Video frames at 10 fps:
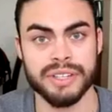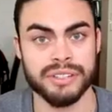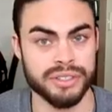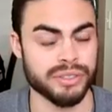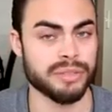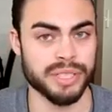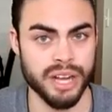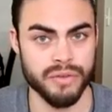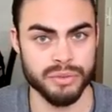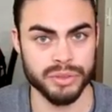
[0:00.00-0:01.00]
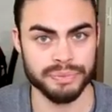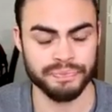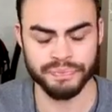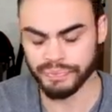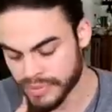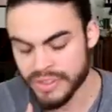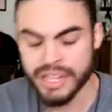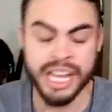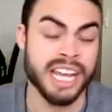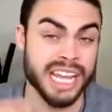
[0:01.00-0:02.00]
and you're still going to be comfortable.
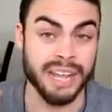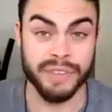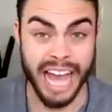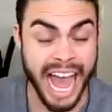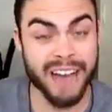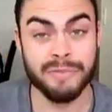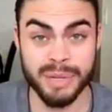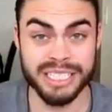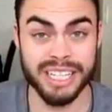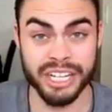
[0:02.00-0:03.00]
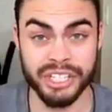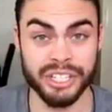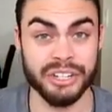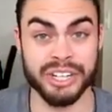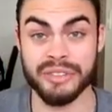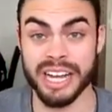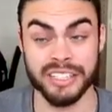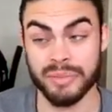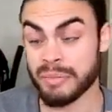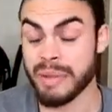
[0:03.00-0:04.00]
If you have been touching her and you
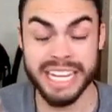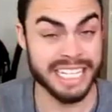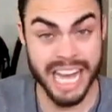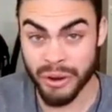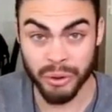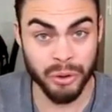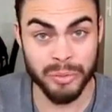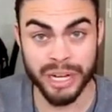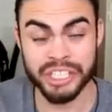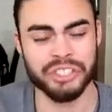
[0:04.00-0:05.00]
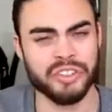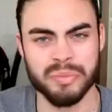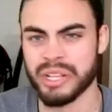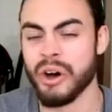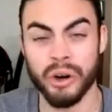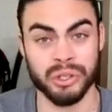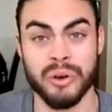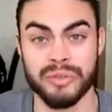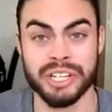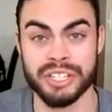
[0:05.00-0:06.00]
guys have been making out a whole bunch and you've been all
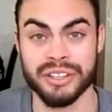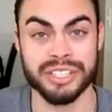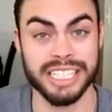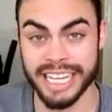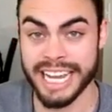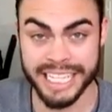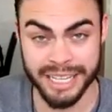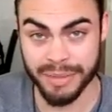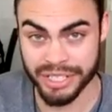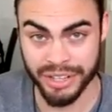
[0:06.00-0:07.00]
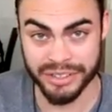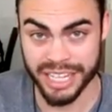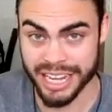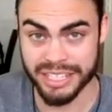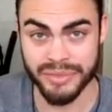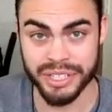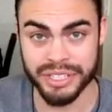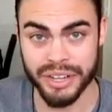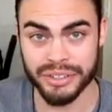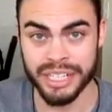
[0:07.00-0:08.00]
over each other and you can't keep each other's hands off
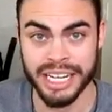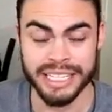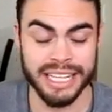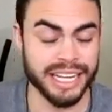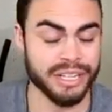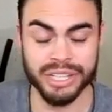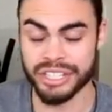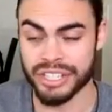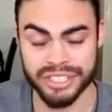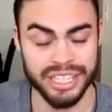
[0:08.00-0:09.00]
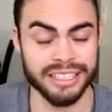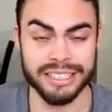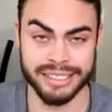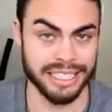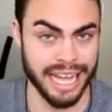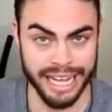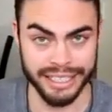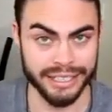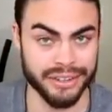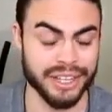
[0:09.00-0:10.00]
each other, then you can just say, let's get out of
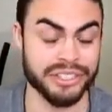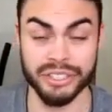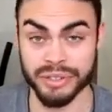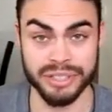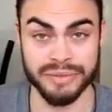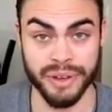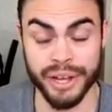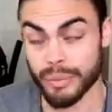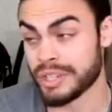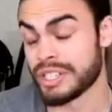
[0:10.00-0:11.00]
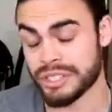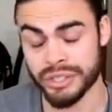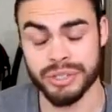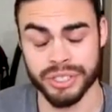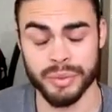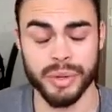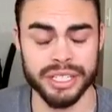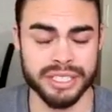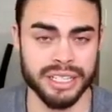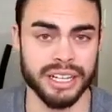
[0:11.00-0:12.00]
here, and that's usually fine, which is usually
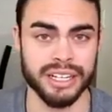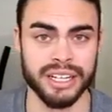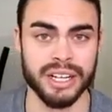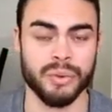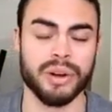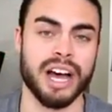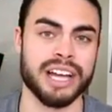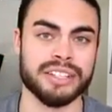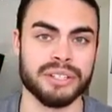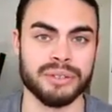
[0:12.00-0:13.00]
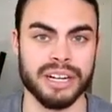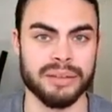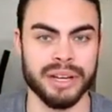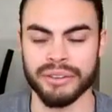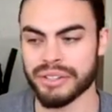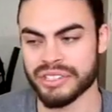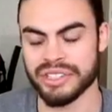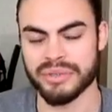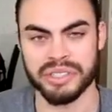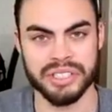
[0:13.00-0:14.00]
what I do. I don't usually
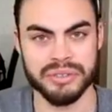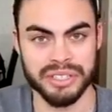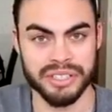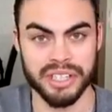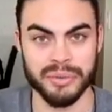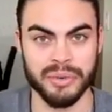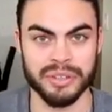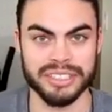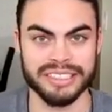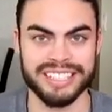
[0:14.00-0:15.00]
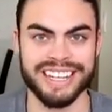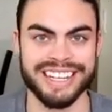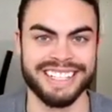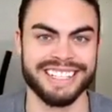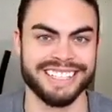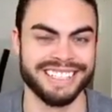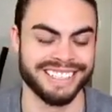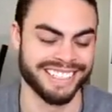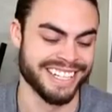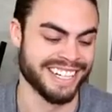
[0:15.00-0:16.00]
do excuses anymore
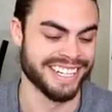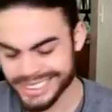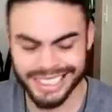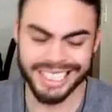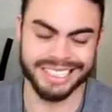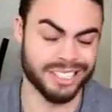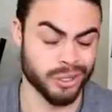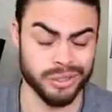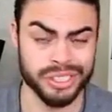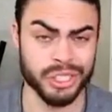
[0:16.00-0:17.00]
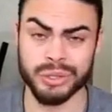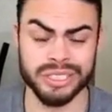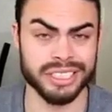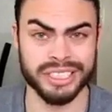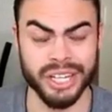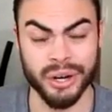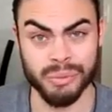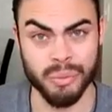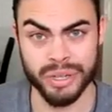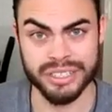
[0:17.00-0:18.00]
because girls usually know
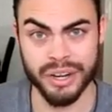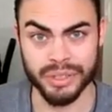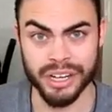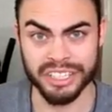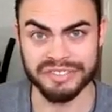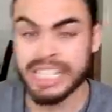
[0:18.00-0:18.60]
what's going on.